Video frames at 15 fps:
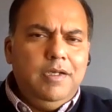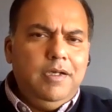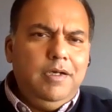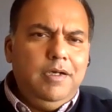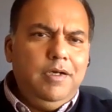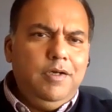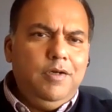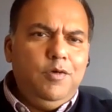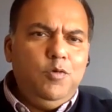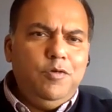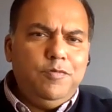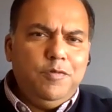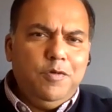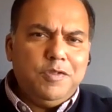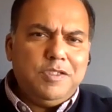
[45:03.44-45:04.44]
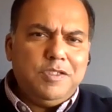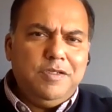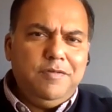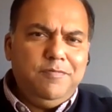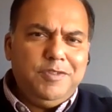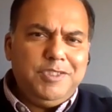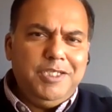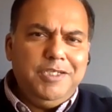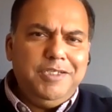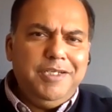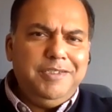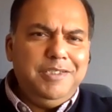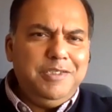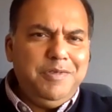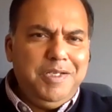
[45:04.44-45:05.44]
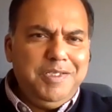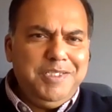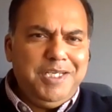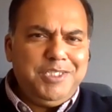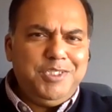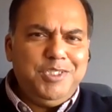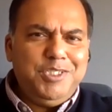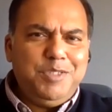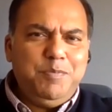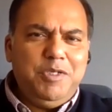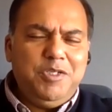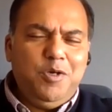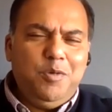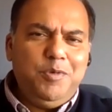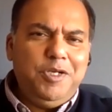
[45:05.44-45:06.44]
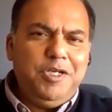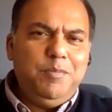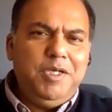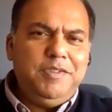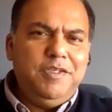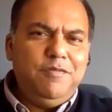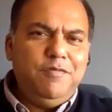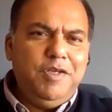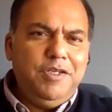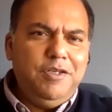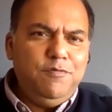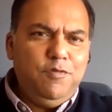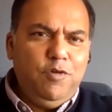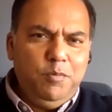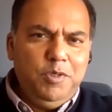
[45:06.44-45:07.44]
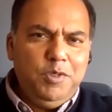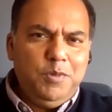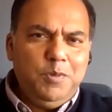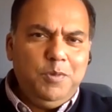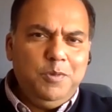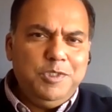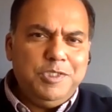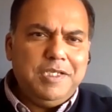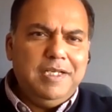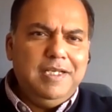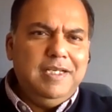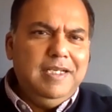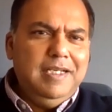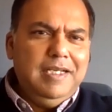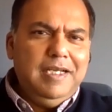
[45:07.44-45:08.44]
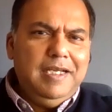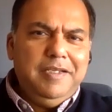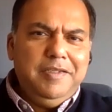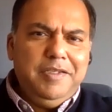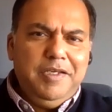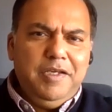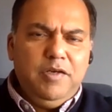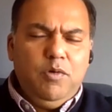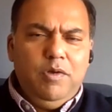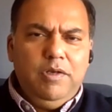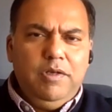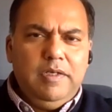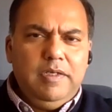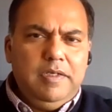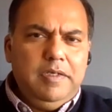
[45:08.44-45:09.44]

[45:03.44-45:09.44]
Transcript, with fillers: uh, who, of course, facilitate the transactions but operate by their very informal rules and they are all